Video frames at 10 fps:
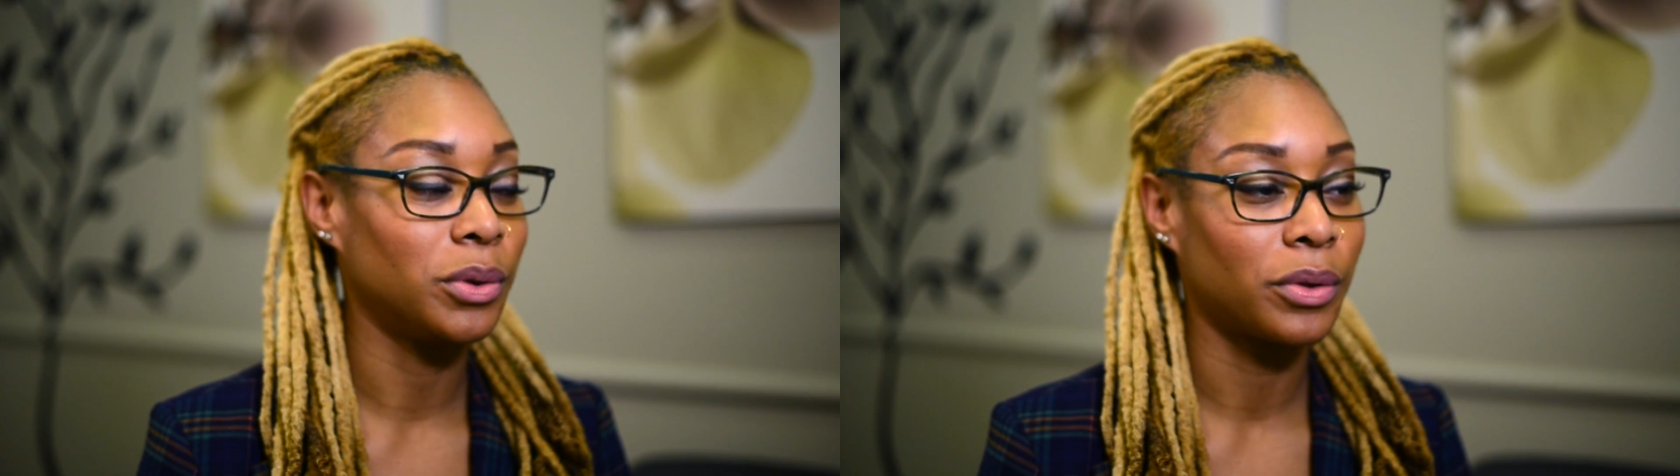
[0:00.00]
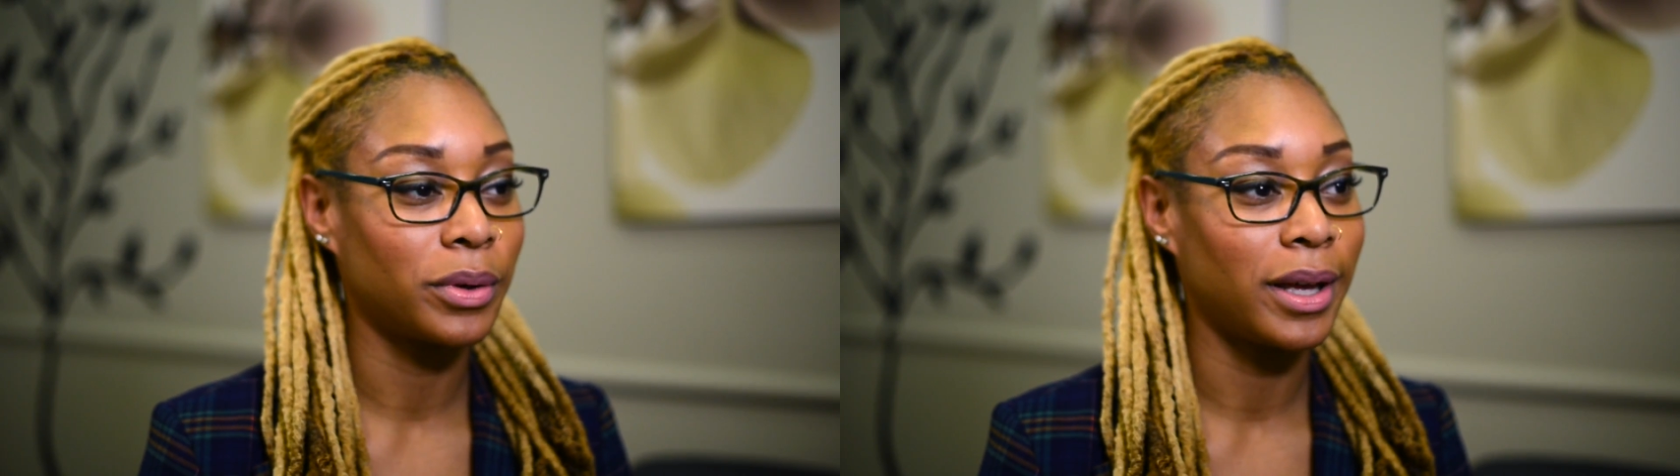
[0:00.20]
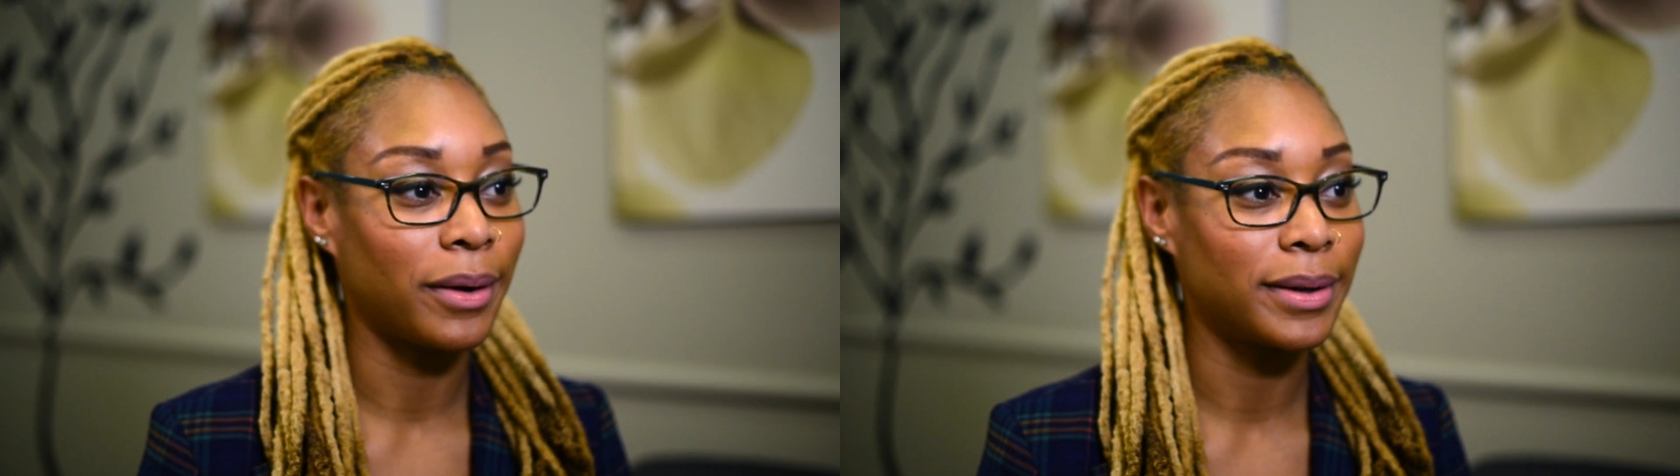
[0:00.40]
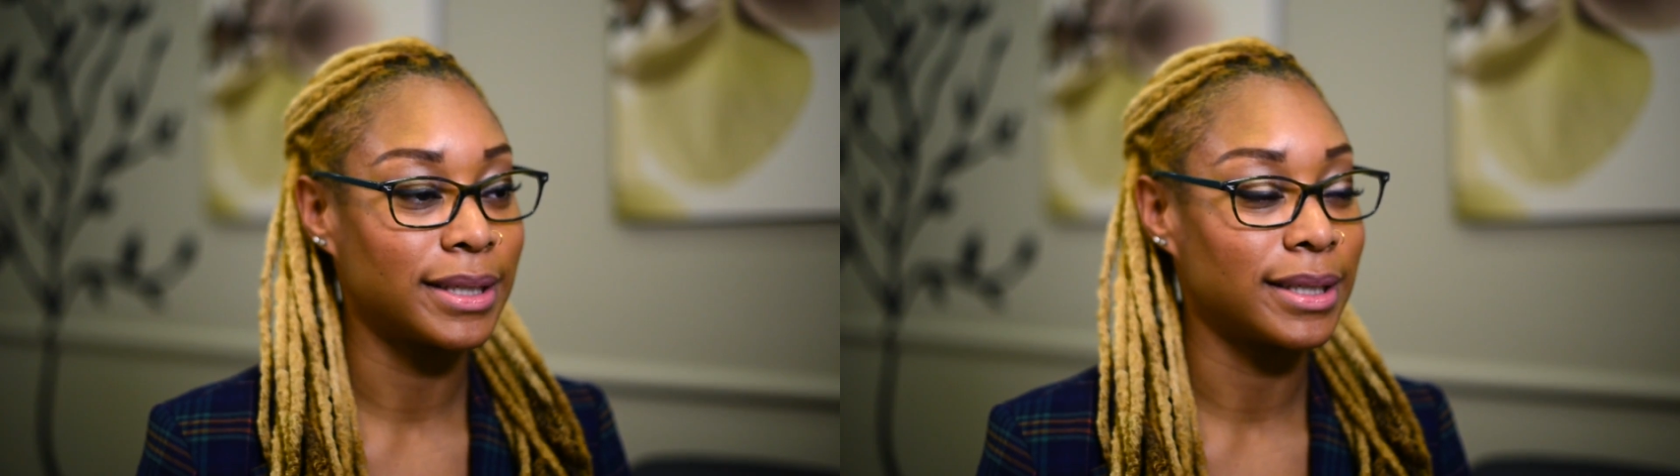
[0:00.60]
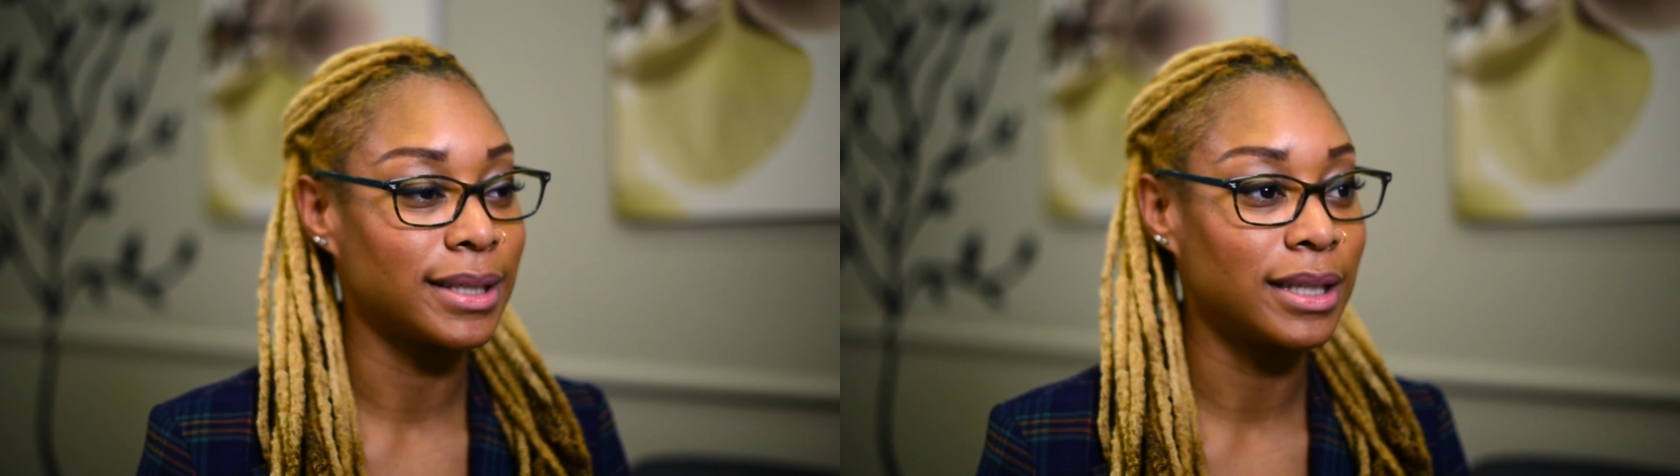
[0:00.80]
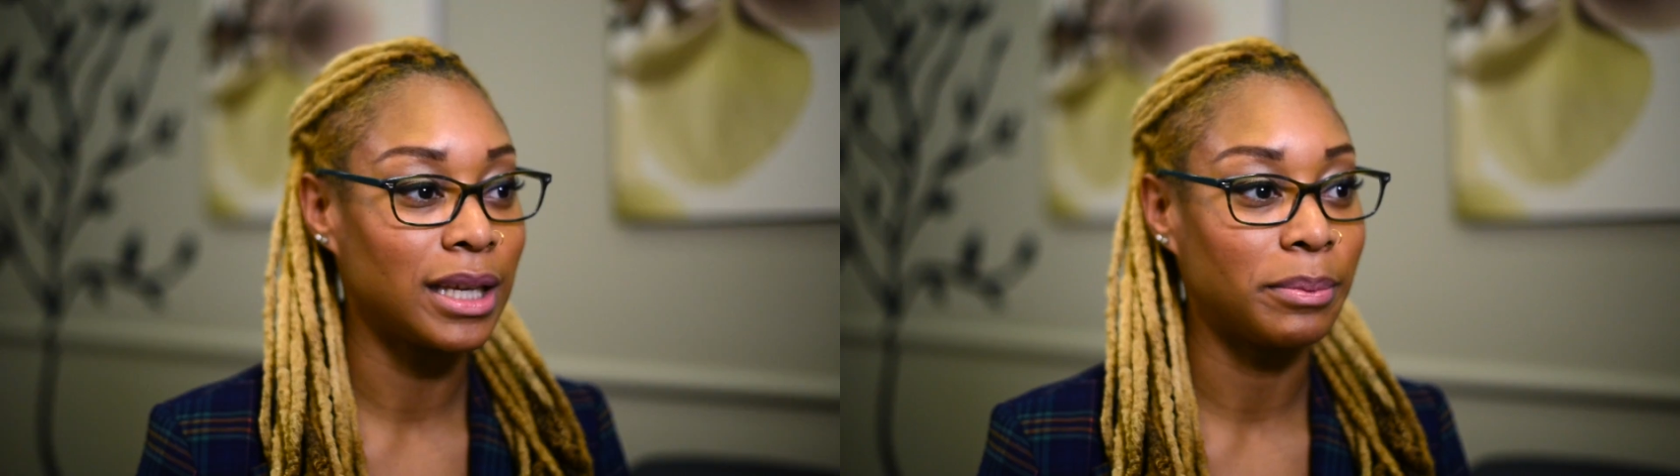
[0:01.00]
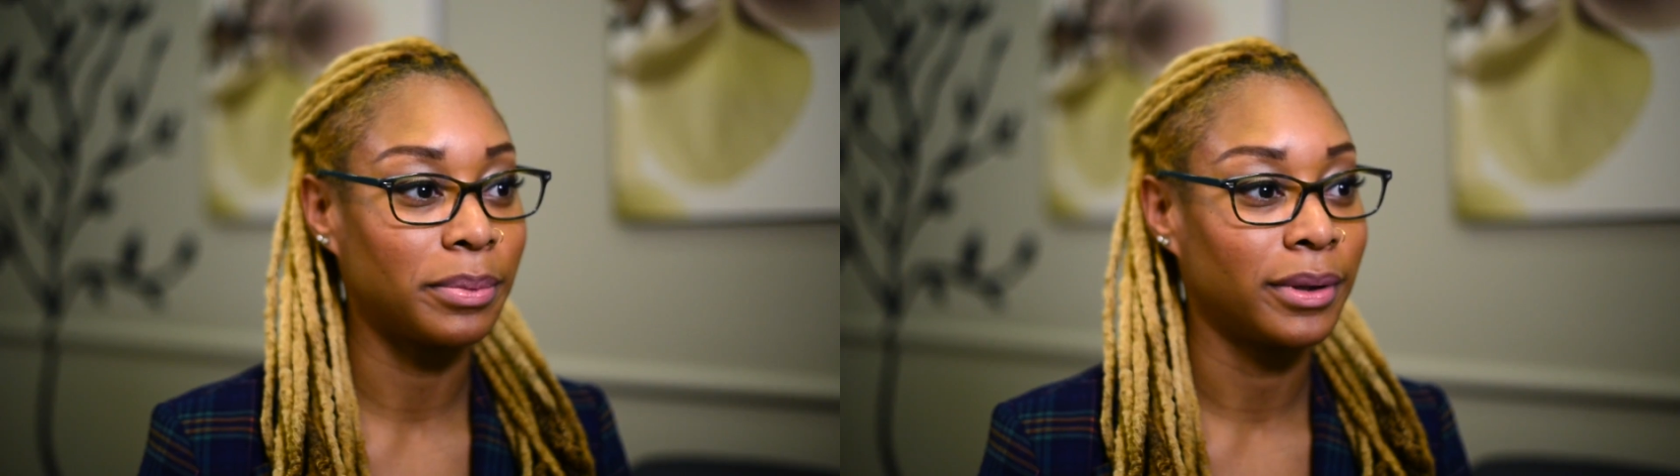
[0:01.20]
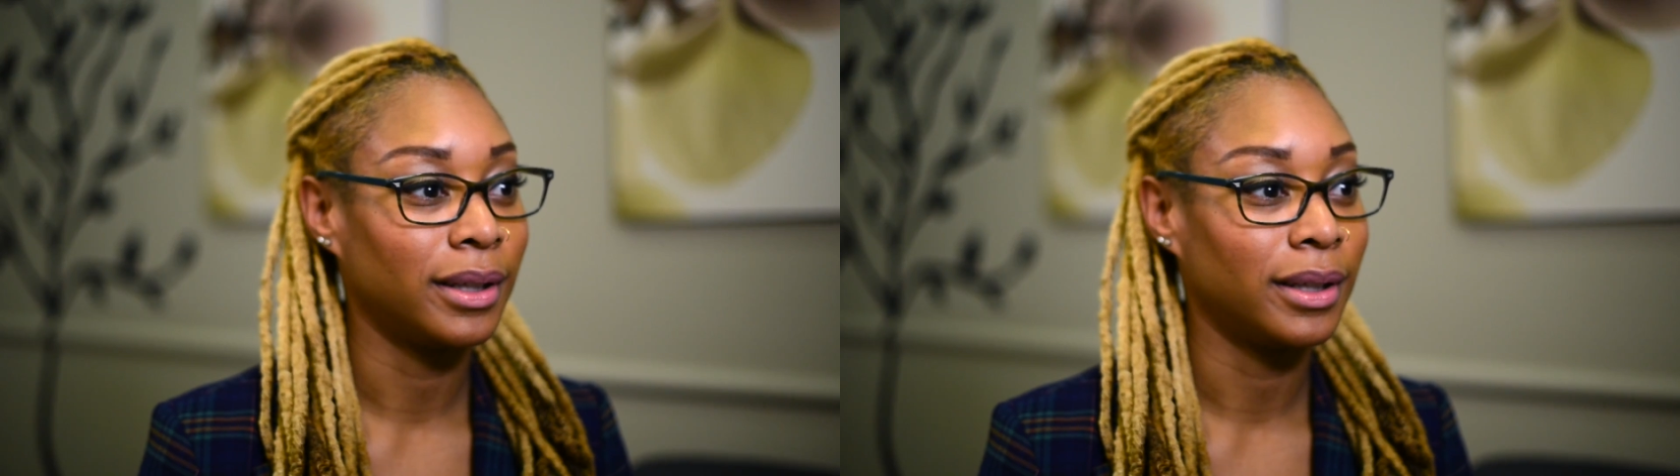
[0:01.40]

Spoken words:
or 3 hours of sleep